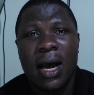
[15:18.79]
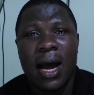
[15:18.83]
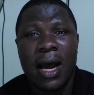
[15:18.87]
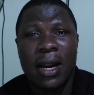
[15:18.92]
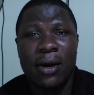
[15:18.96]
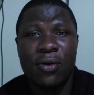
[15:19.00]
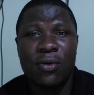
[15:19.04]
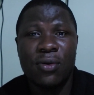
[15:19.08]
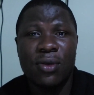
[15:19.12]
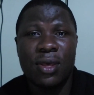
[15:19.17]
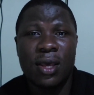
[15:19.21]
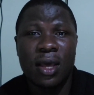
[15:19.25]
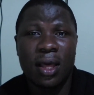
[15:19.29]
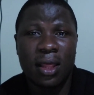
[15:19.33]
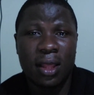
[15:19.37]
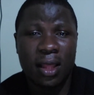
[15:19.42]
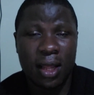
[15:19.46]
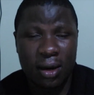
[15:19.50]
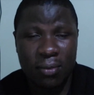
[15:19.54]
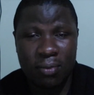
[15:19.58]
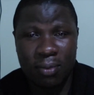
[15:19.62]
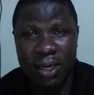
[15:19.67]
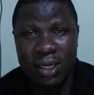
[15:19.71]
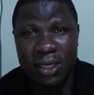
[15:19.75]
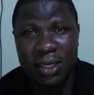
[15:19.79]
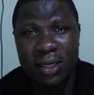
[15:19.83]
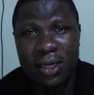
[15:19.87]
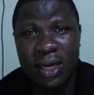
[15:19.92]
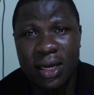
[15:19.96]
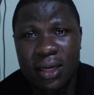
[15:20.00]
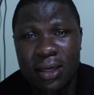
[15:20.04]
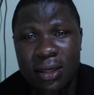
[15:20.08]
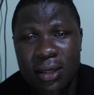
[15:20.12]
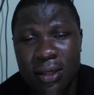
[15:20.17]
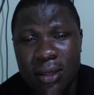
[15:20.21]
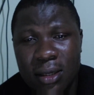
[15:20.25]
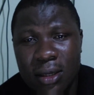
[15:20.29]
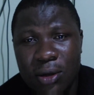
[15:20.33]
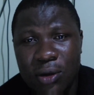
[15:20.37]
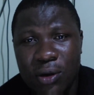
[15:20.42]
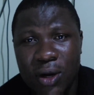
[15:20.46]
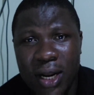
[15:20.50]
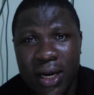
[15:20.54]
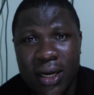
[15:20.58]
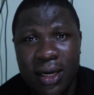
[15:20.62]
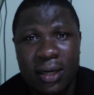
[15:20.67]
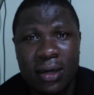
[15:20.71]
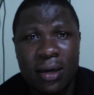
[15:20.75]
I do think that Manchester
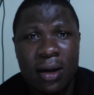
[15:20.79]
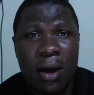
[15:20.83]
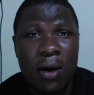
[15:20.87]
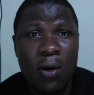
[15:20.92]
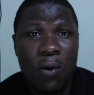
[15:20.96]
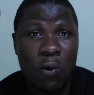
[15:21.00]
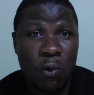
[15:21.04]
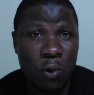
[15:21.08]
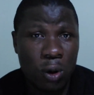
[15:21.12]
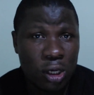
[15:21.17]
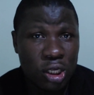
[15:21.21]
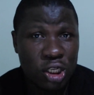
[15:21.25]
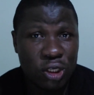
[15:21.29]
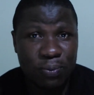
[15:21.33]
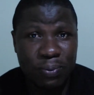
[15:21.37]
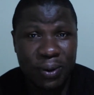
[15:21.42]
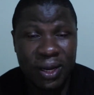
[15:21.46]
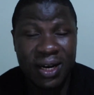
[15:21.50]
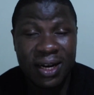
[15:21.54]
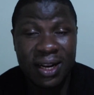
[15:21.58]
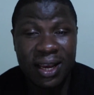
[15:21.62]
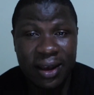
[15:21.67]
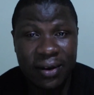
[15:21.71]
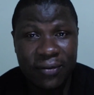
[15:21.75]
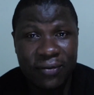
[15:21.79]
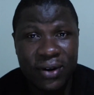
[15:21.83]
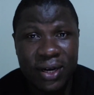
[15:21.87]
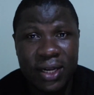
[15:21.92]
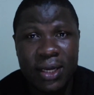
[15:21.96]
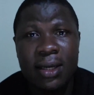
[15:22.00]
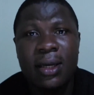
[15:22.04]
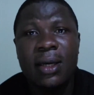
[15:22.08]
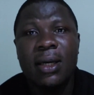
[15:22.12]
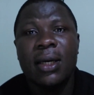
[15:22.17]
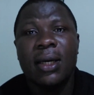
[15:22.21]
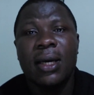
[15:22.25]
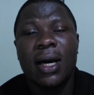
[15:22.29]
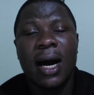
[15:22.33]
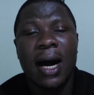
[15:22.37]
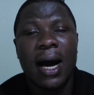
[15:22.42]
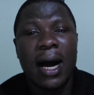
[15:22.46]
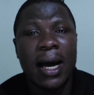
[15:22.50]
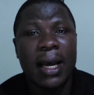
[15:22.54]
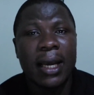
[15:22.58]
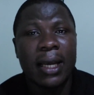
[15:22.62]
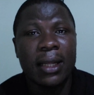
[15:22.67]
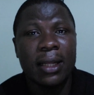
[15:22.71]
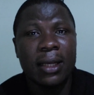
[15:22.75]
United will spend heavily
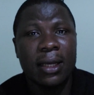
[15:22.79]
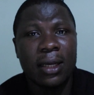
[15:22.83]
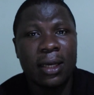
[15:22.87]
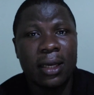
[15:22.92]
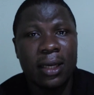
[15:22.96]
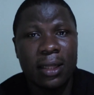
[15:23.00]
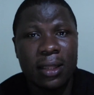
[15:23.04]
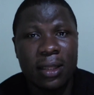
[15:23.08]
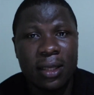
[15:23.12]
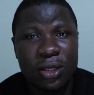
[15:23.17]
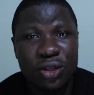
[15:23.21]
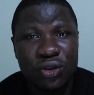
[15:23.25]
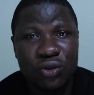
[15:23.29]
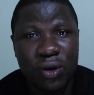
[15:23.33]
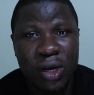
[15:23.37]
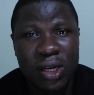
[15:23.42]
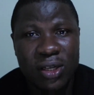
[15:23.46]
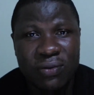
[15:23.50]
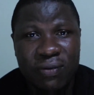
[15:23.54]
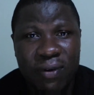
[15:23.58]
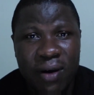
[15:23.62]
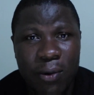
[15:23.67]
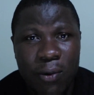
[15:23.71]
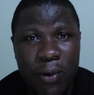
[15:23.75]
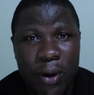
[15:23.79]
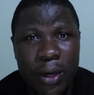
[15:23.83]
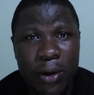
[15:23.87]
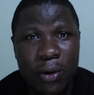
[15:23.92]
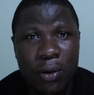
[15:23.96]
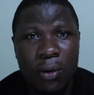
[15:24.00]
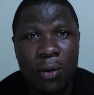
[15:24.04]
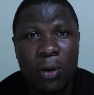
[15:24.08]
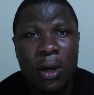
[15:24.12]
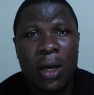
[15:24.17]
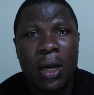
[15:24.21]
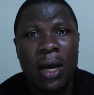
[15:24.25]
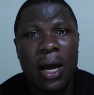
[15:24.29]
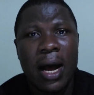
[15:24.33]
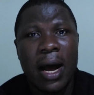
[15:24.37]
in this transfer window.